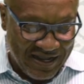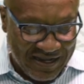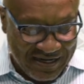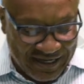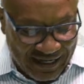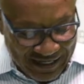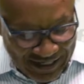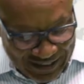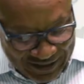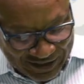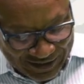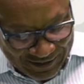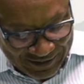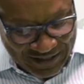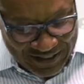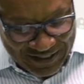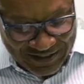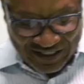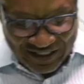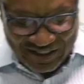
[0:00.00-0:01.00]
Now listen,
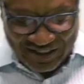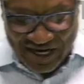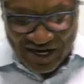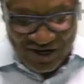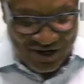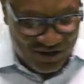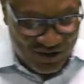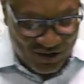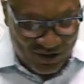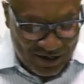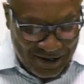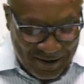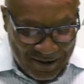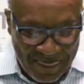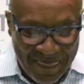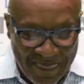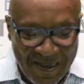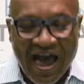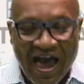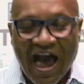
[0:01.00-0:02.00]
as I stated earlier,
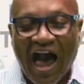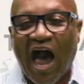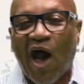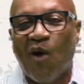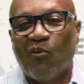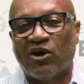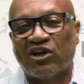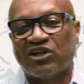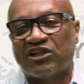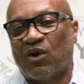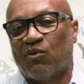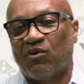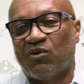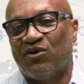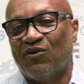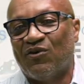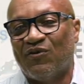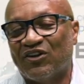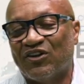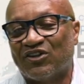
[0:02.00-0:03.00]
I want to share
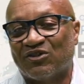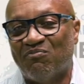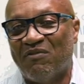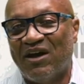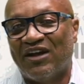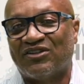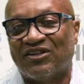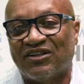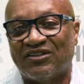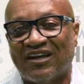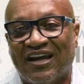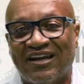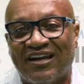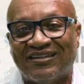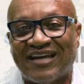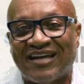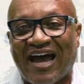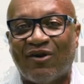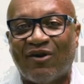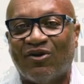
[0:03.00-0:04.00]
with you this message
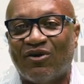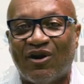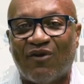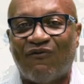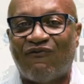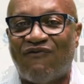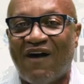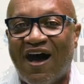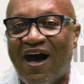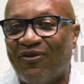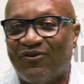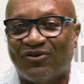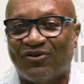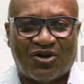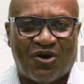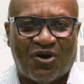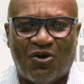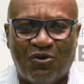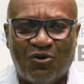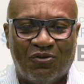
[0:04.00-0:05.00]
entitled A Father's
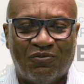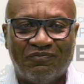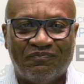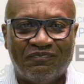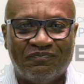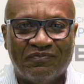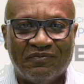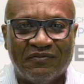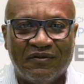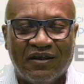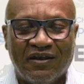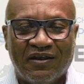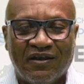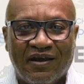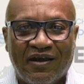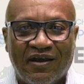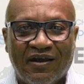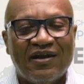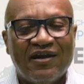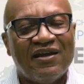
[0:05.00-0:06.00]
Hope.
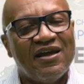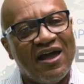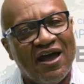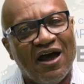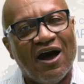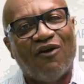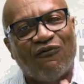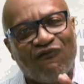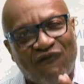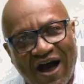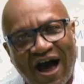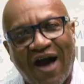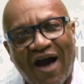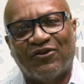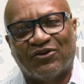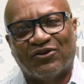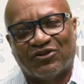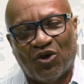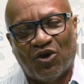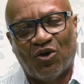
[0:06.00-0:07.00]
Yeah, a
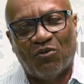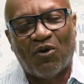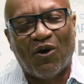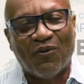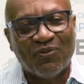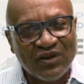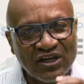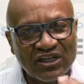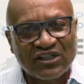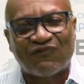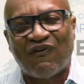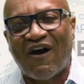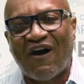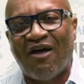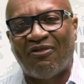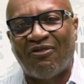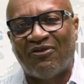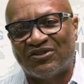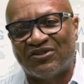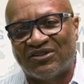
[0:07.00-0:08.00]
father's hope. On this
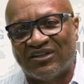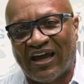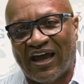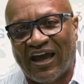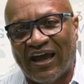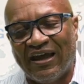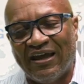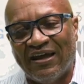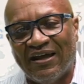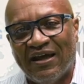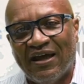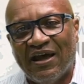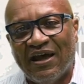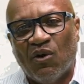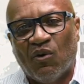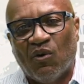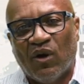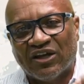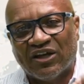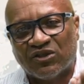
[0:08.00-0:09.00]
Father's Day,
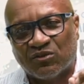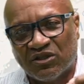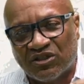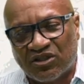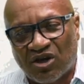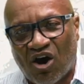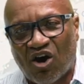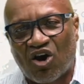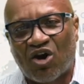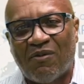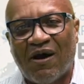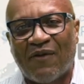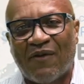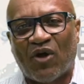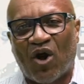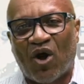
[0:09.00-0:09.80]
as we talk about the